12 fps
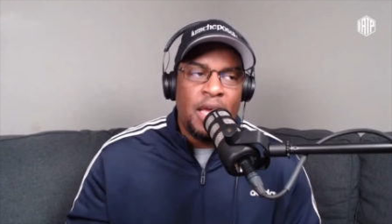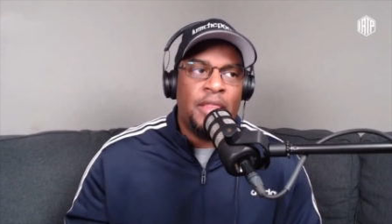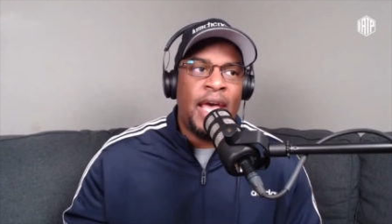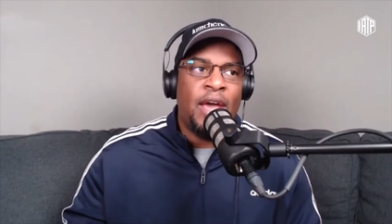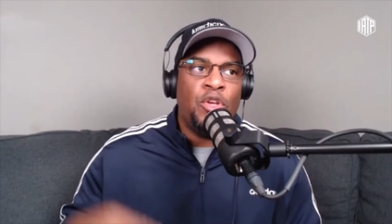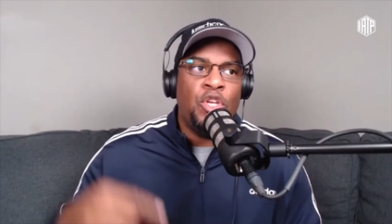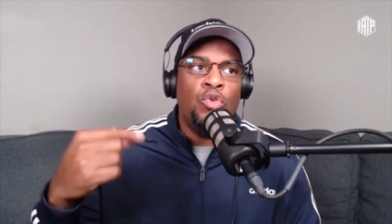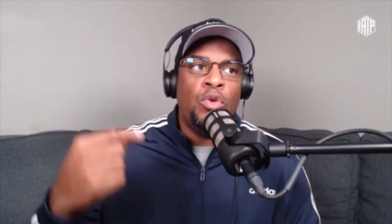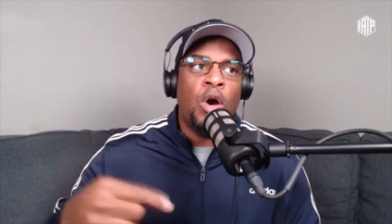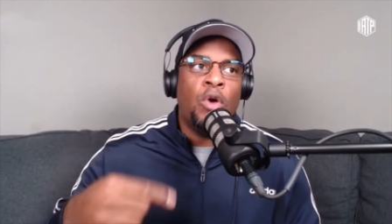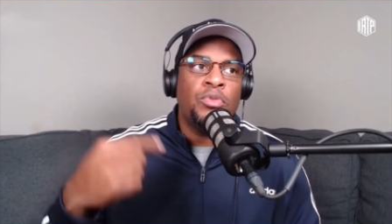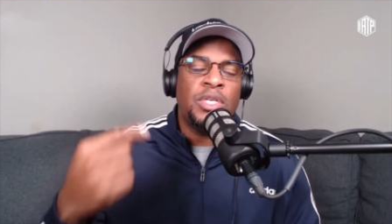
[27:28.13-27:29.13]
that you
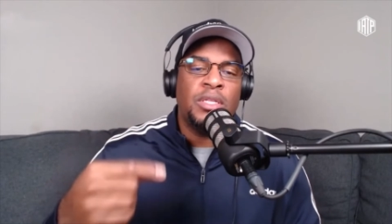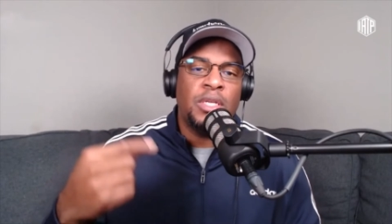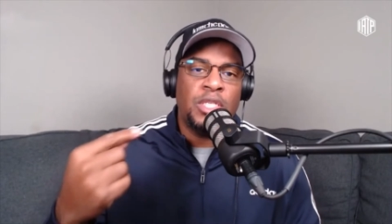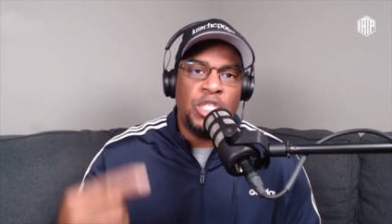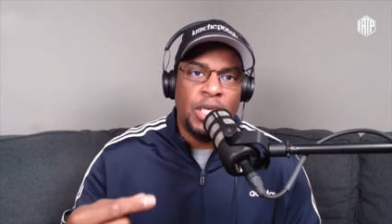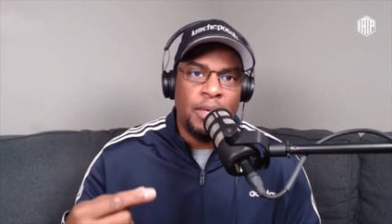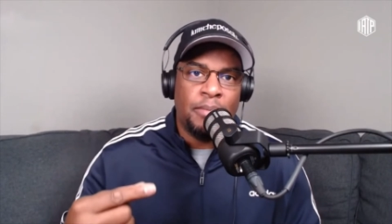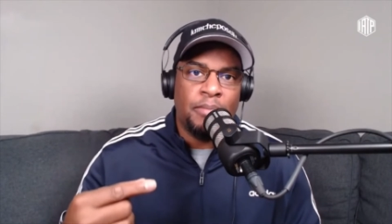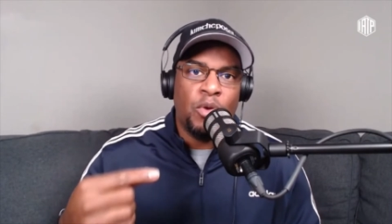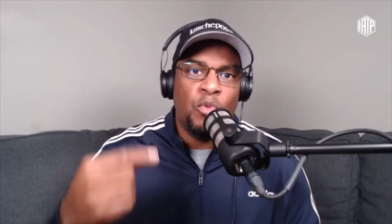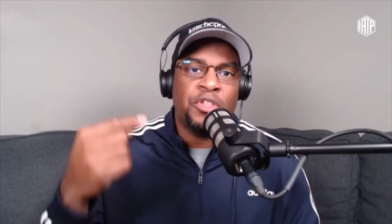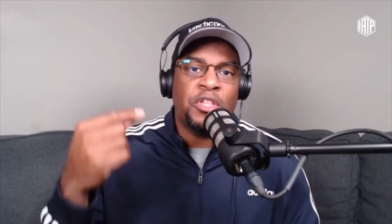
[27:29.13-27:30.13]
go to the
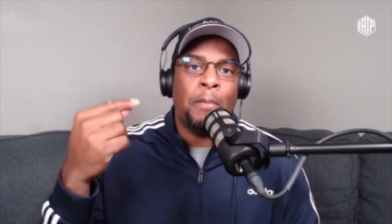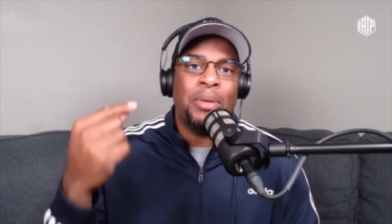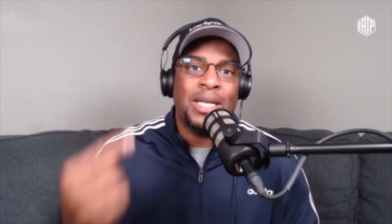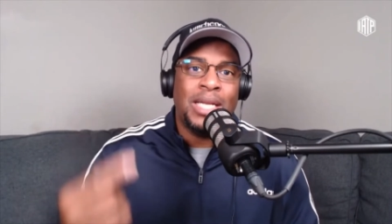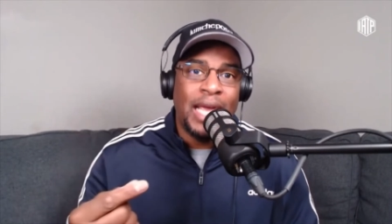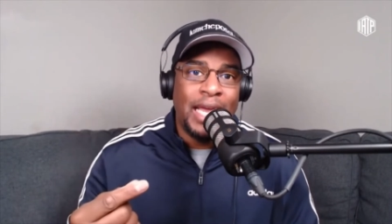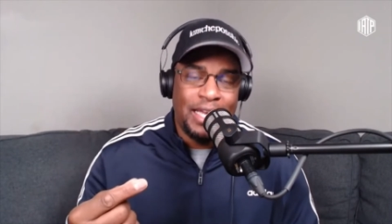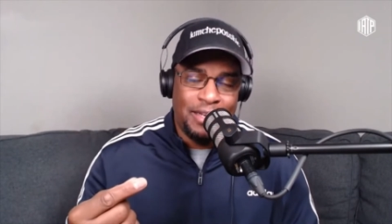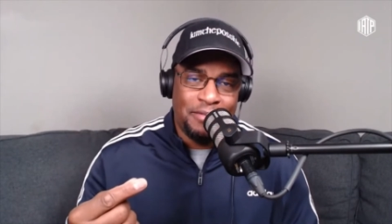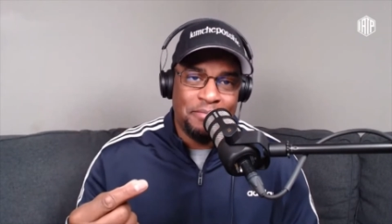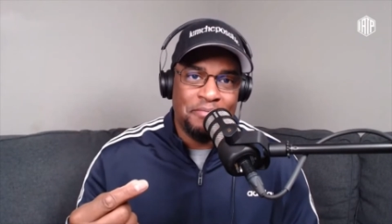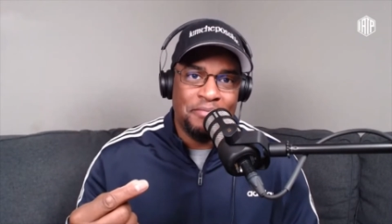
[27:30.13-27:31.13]
gym with a
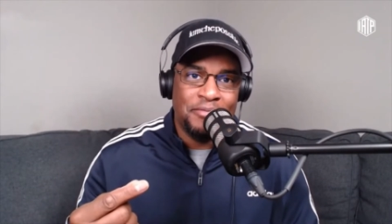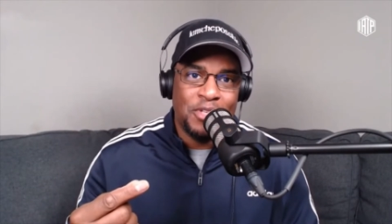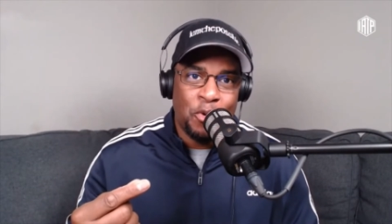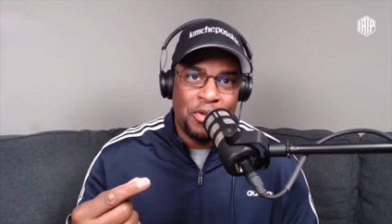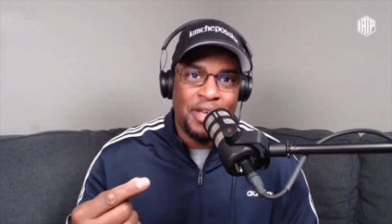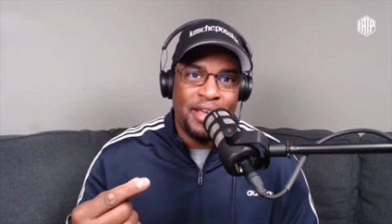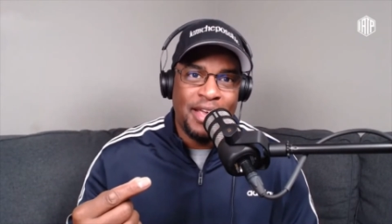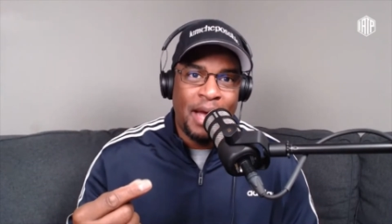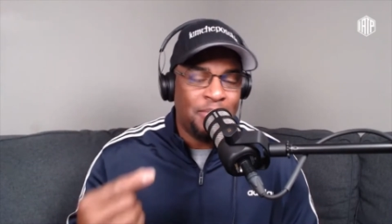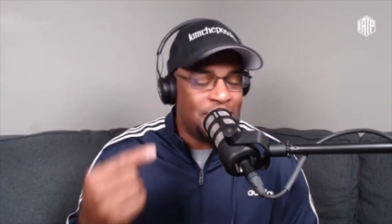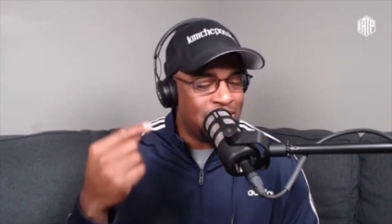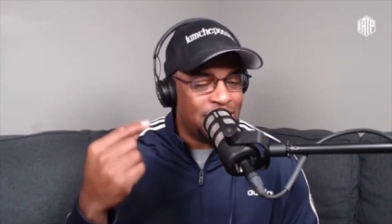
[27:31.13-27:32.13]
plan Okay.
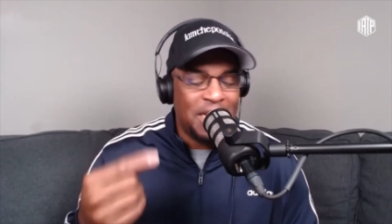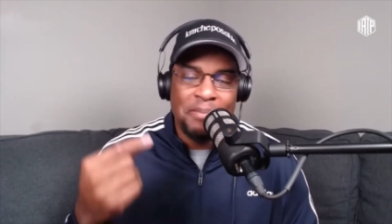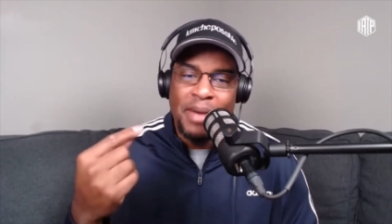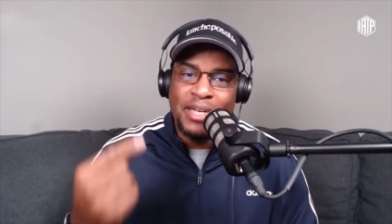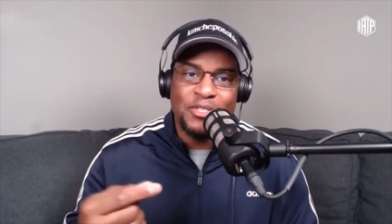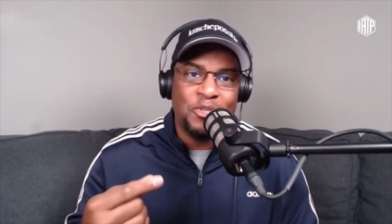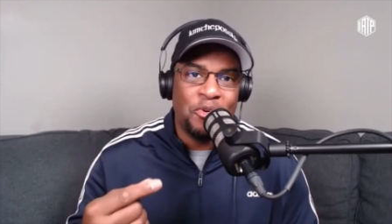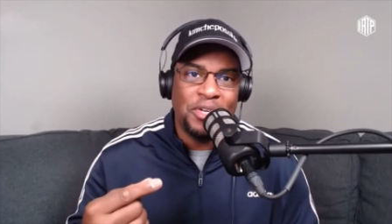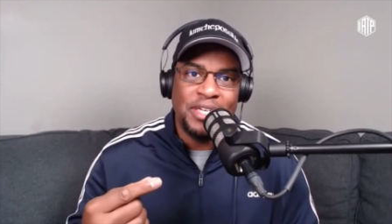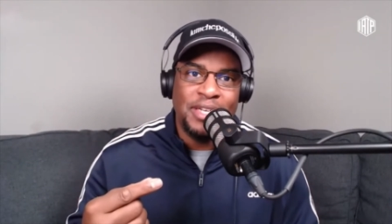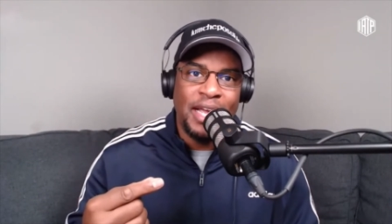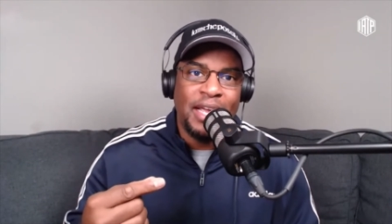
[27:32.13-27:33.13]
I'm just telling my story
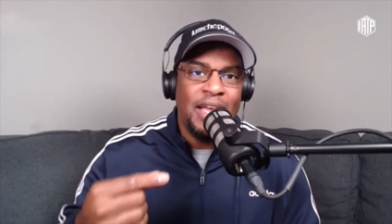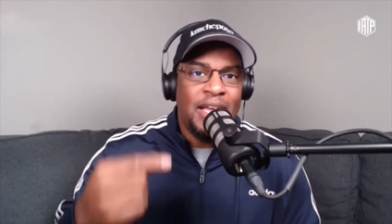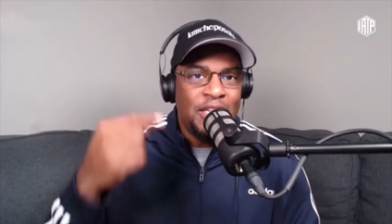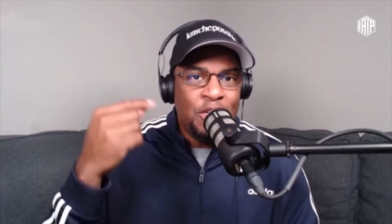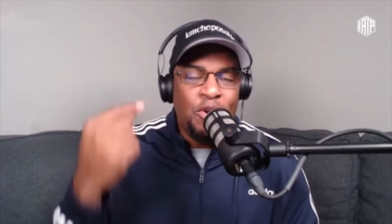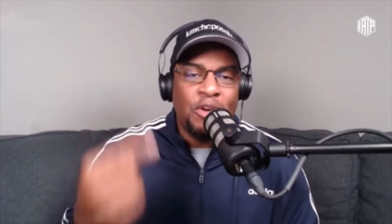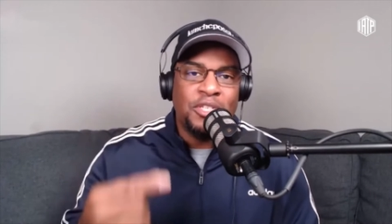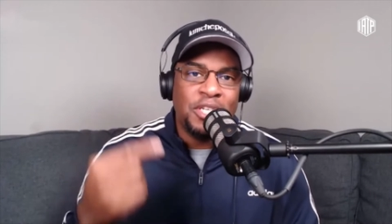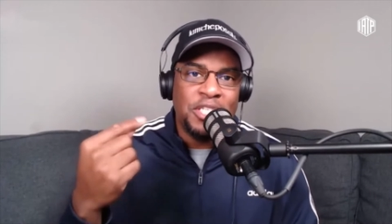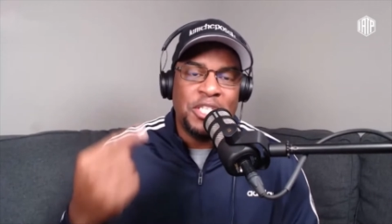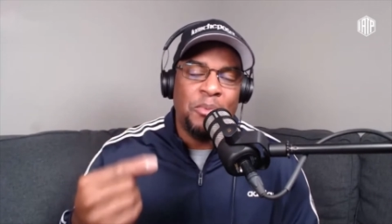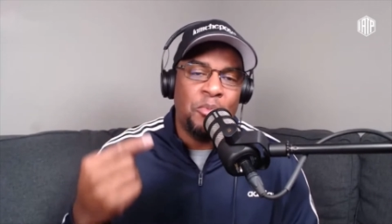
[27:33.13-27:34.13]
today. You go to
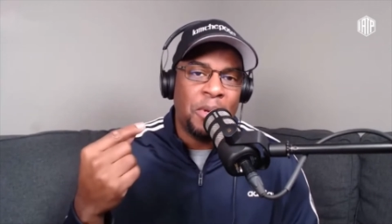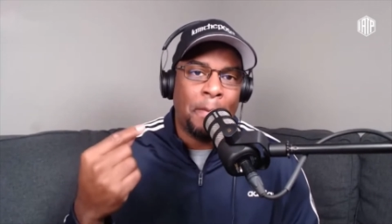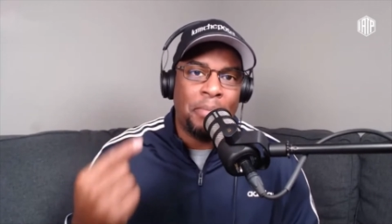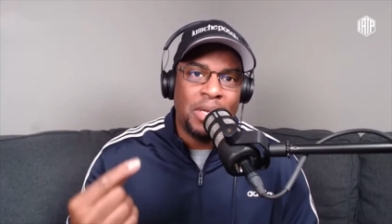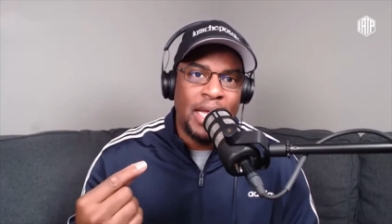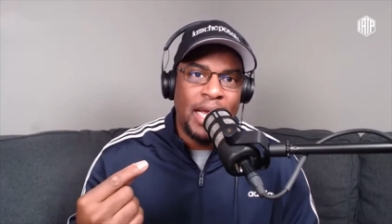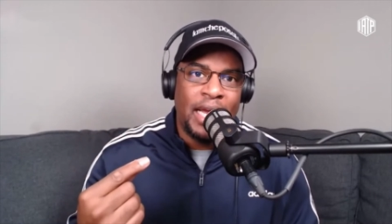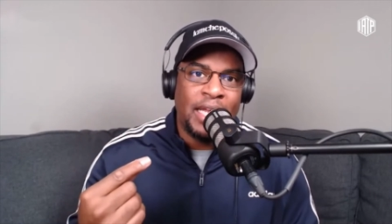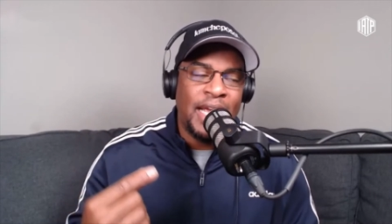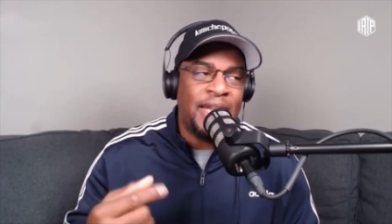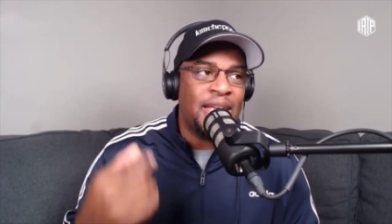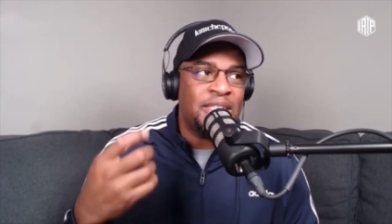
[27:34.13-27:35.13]
the gym with a
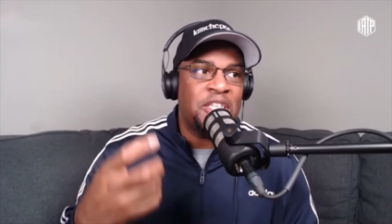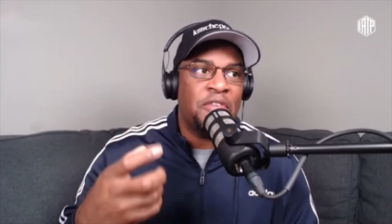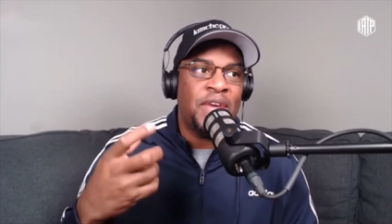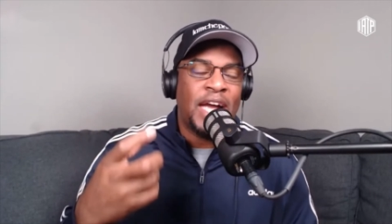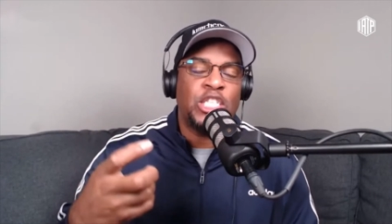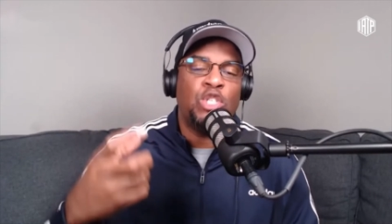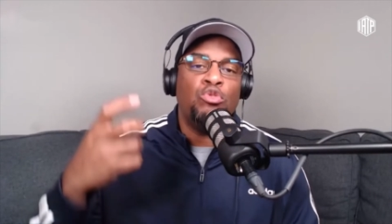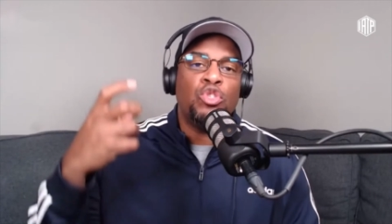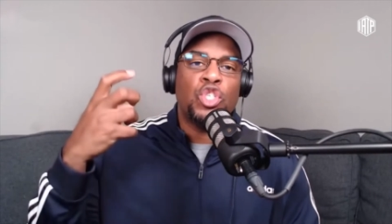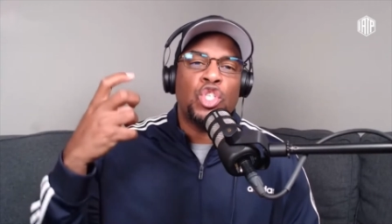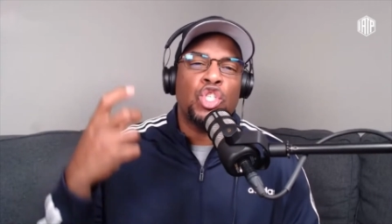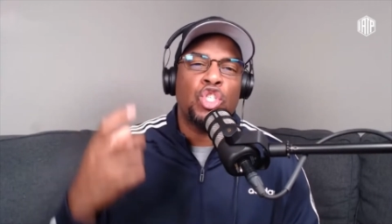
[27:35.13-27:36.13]
plan, and that stuff got you
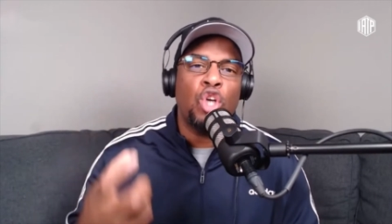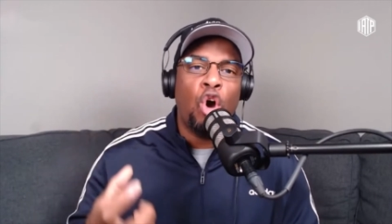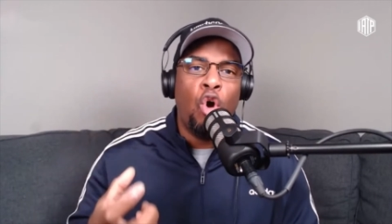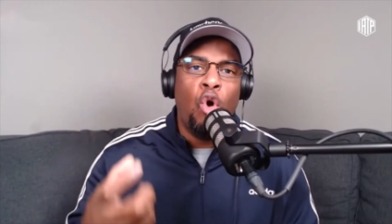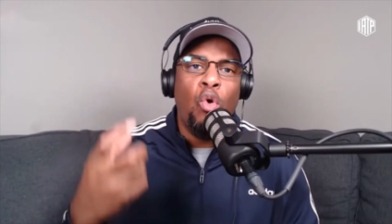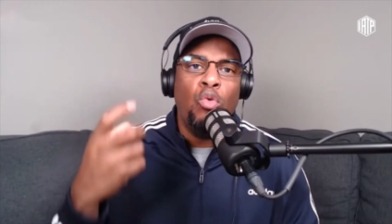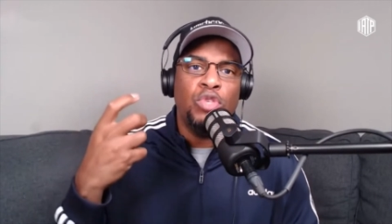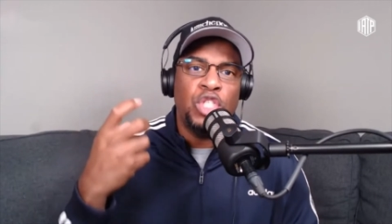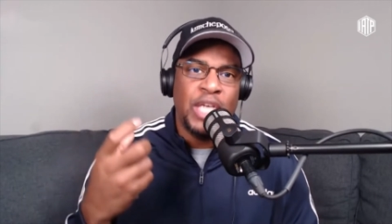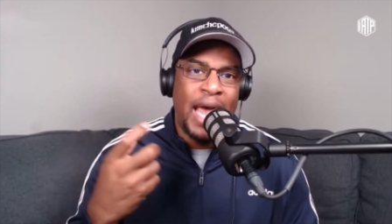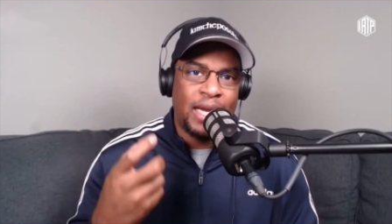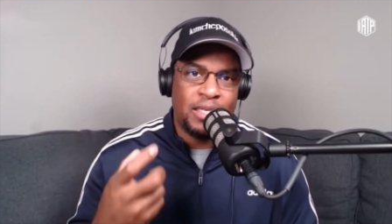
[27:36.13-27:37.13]
so
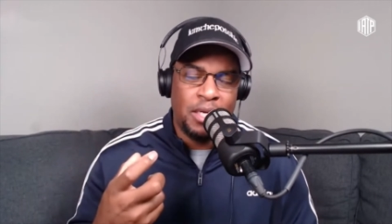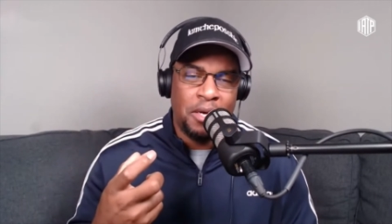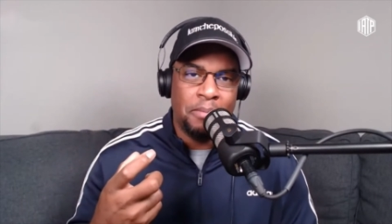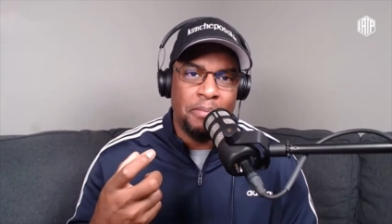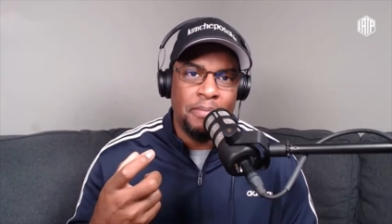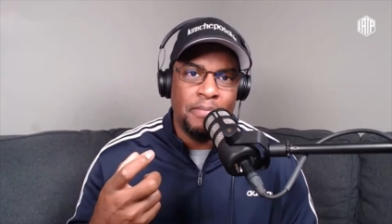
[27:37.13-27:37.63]
jacked up,